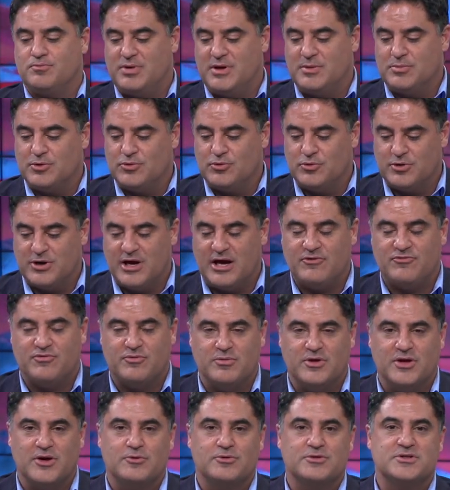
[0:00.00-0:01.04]
people who are not
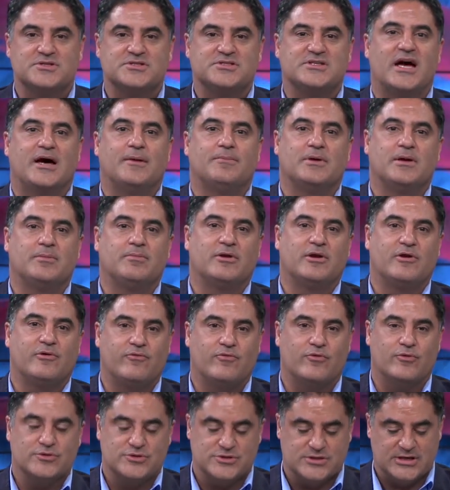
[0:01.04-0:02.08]
familiar with this topic, but
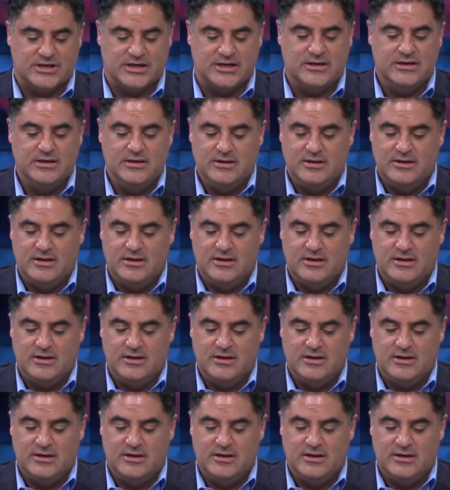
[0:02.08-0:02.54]
unfortunately,